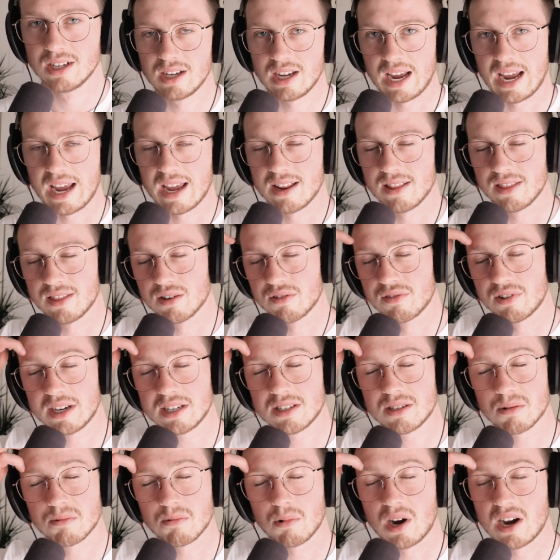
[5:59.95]
And the
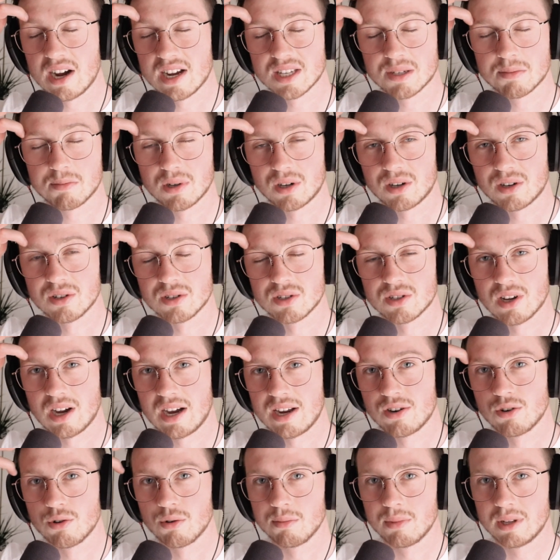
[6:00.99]
reason why is because I
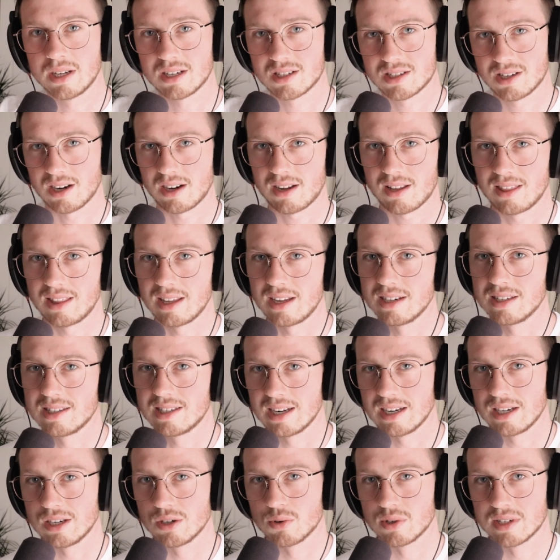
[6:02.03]
normally tick the
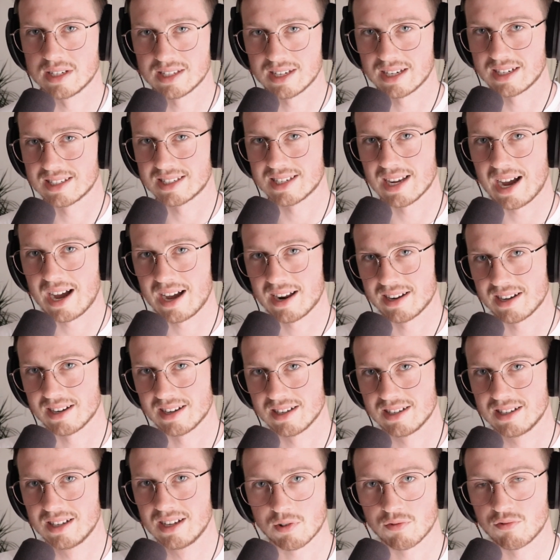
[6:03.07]
denoising
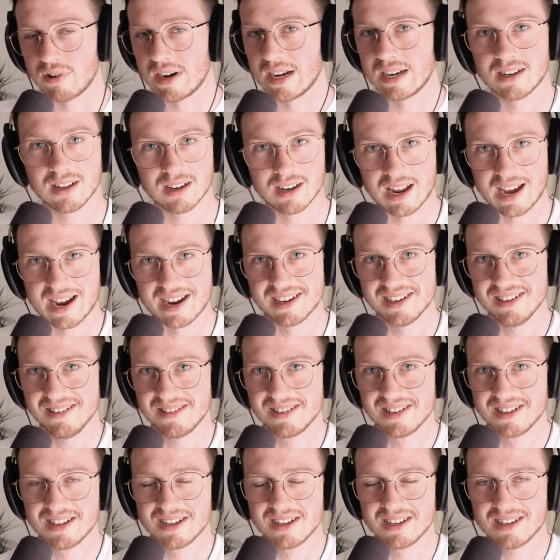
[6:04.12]
data render layer.
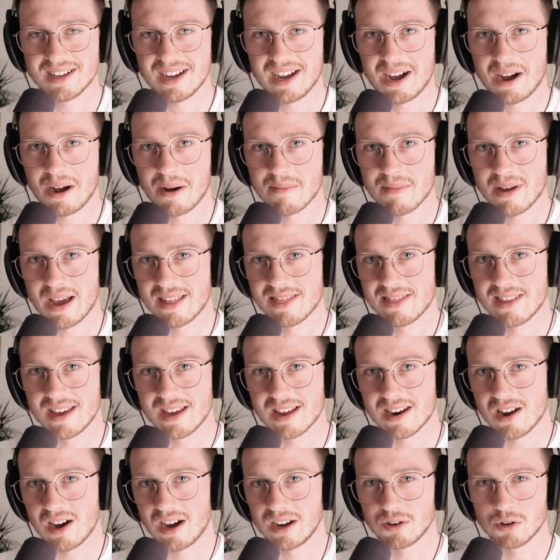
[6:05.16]
And
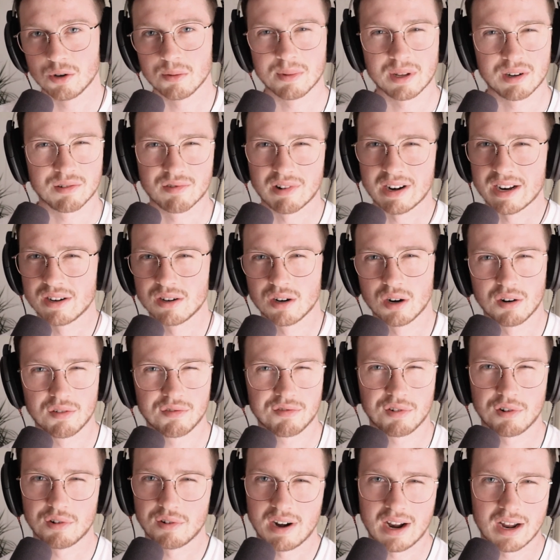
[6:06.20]
then I normally render it
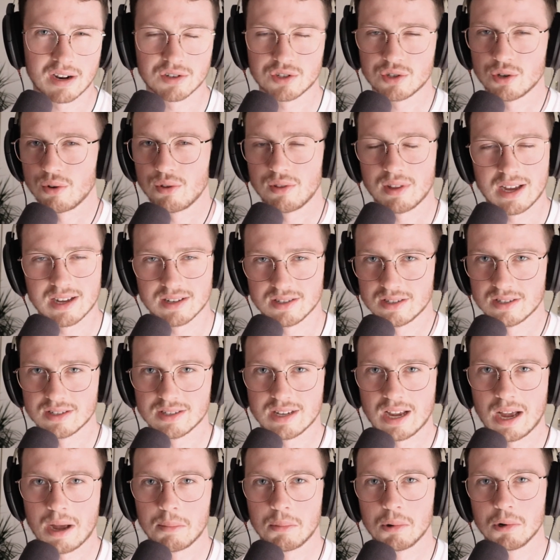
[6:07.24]
for around 2,000
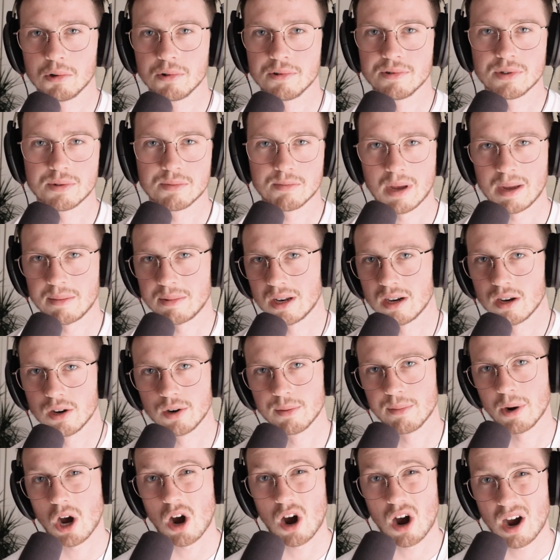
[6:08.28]
samples, maybe a little
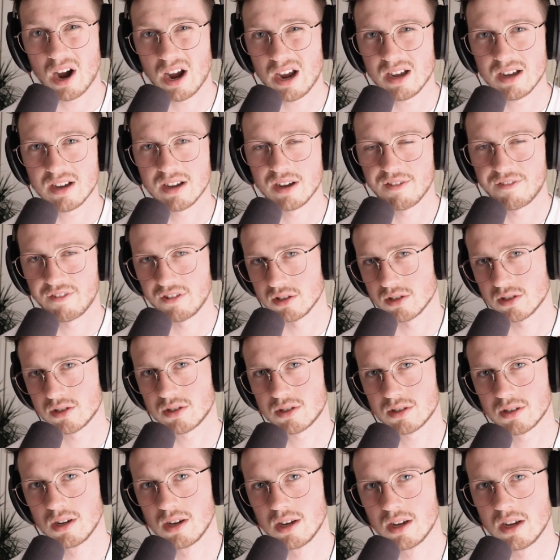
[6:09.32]
bit higher if
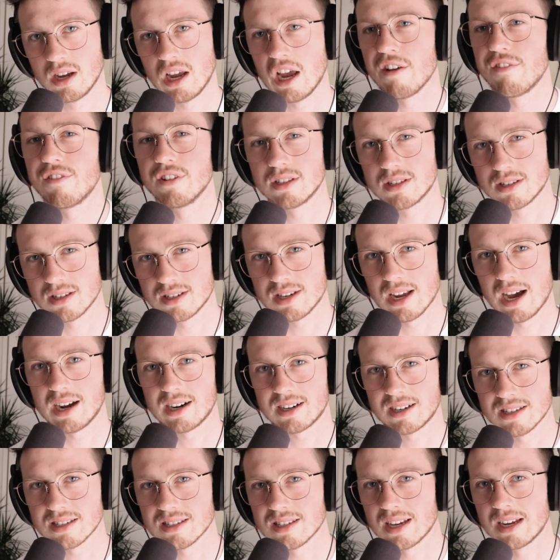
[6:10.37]
it's a
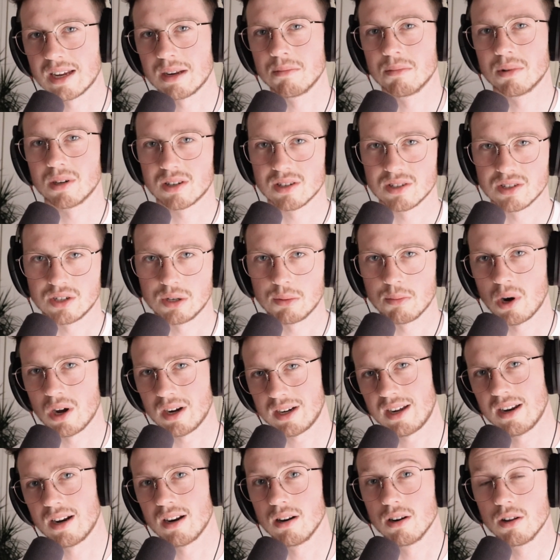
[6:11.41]
darker scene, because you might
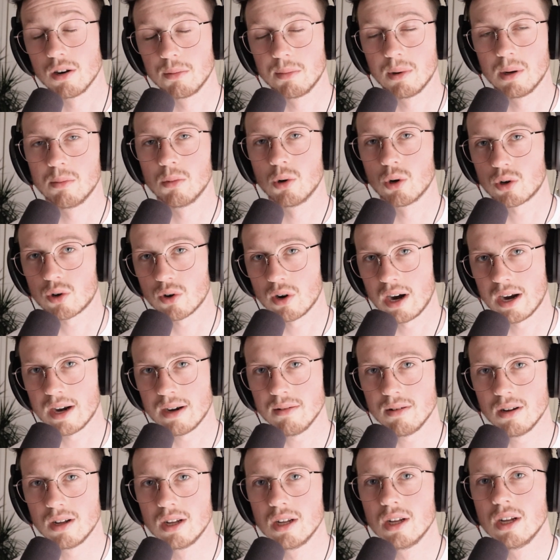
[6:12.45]
get a little bit more
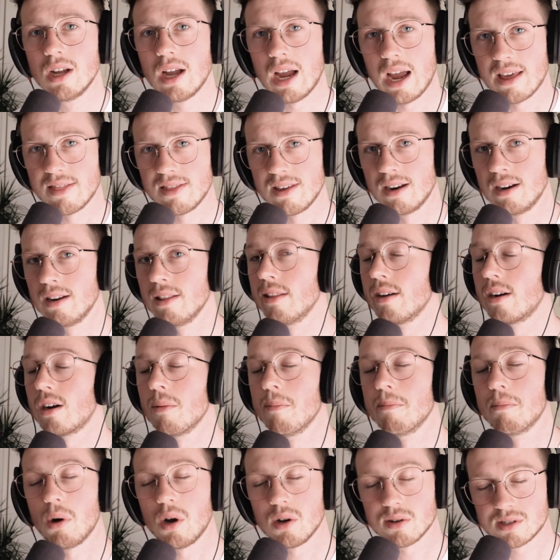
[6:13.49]
grain. And then in the
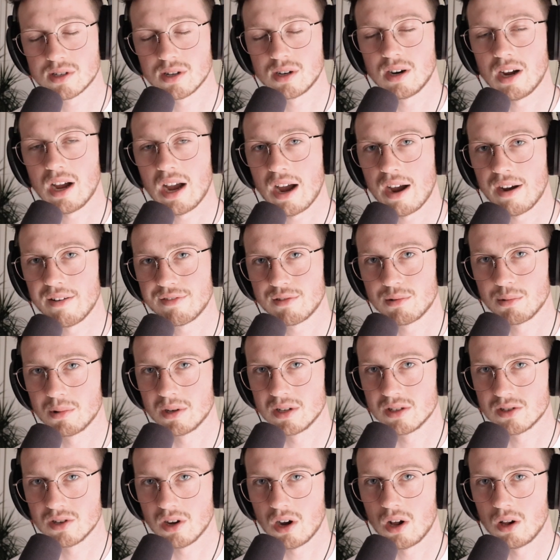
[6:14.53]
compositor
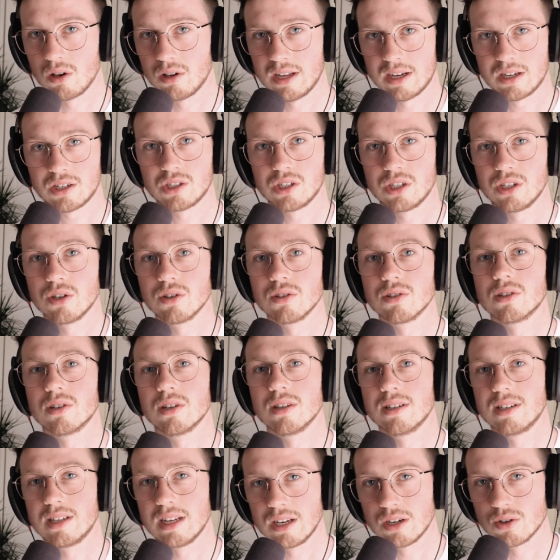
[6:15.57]
afterwards, I'll actually use the
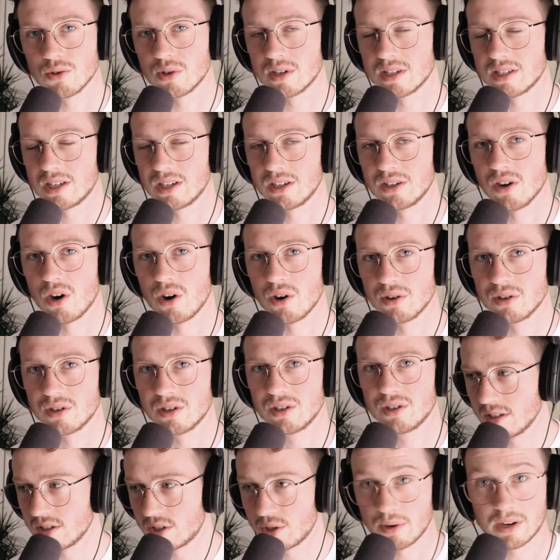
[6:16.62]
denoising node
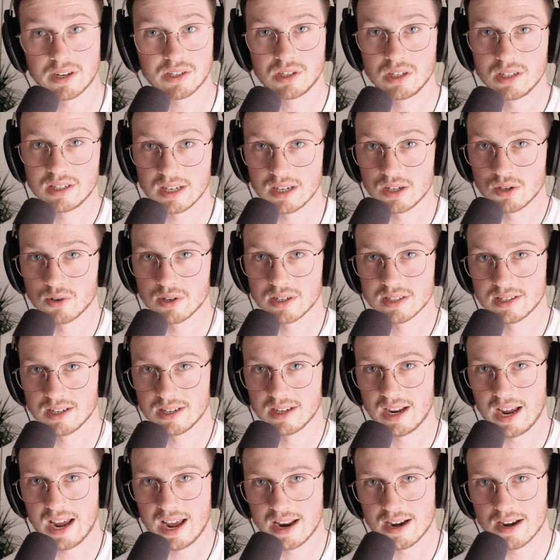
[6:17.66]
to actually denoise
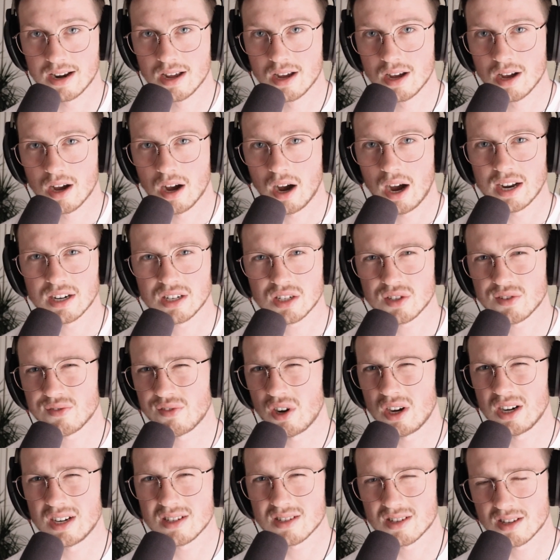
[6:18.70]
it. And I just
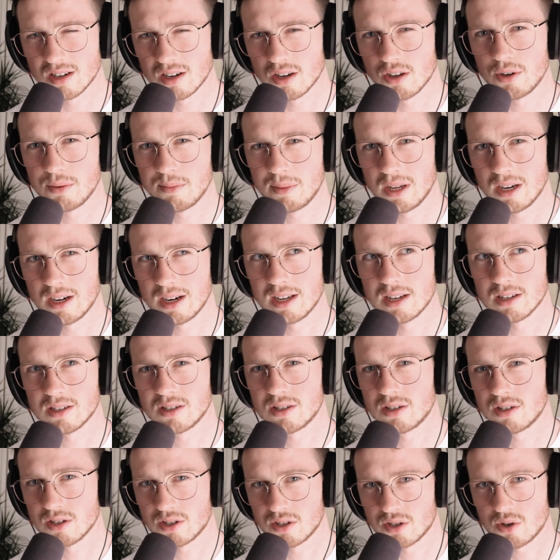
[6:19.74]
find it's a little bit less
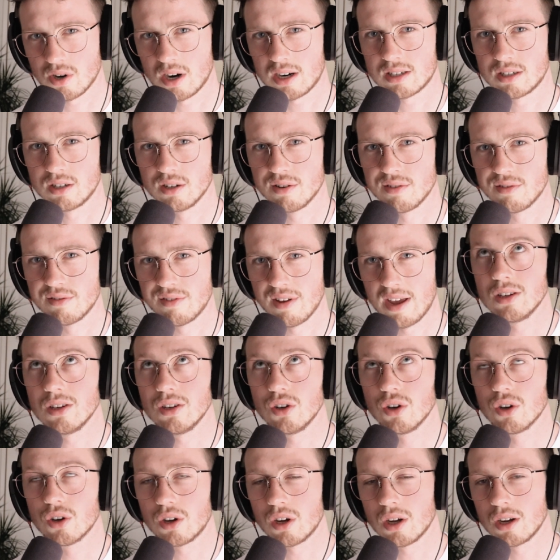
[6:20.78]
destructive.
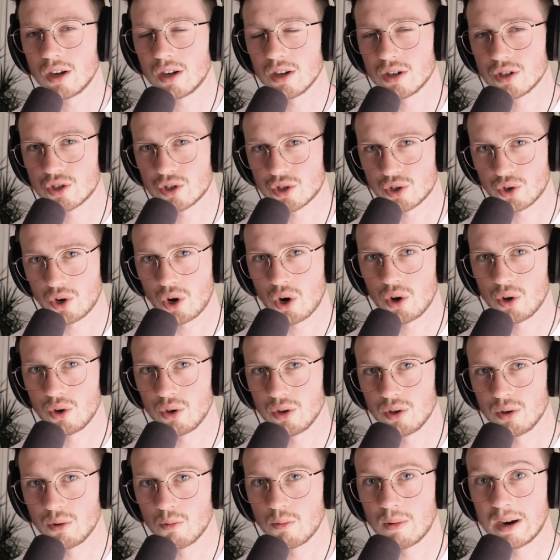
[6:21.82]
You can
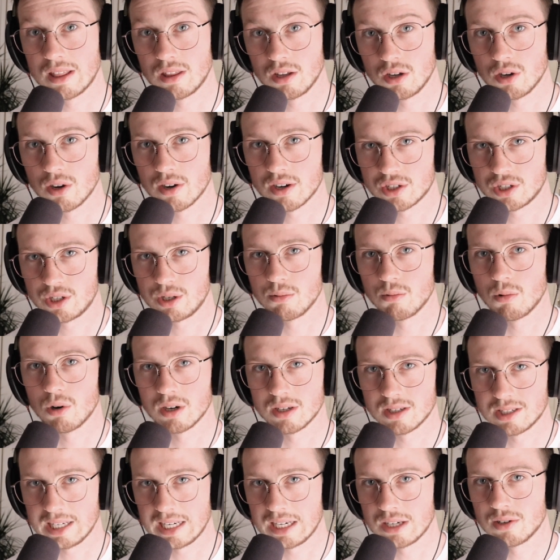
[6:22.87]
control whether you actually want to
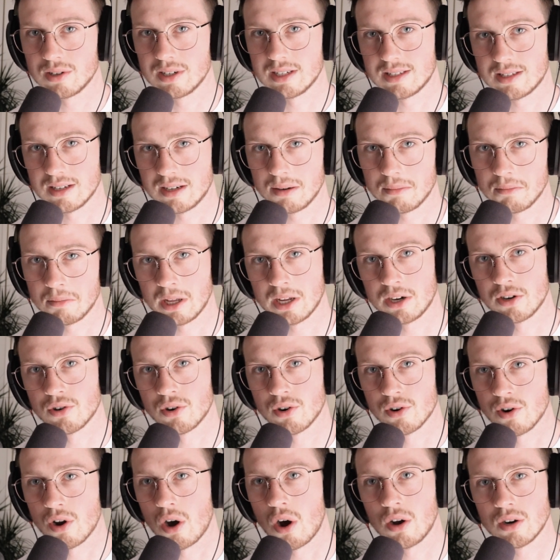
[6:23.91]
denoise it in Blender
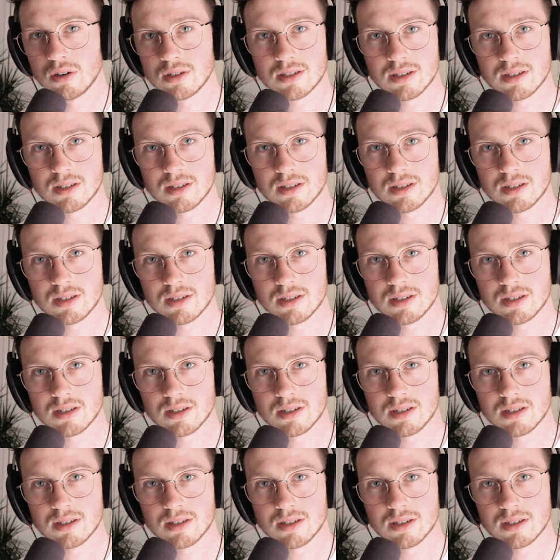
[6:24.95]
or not.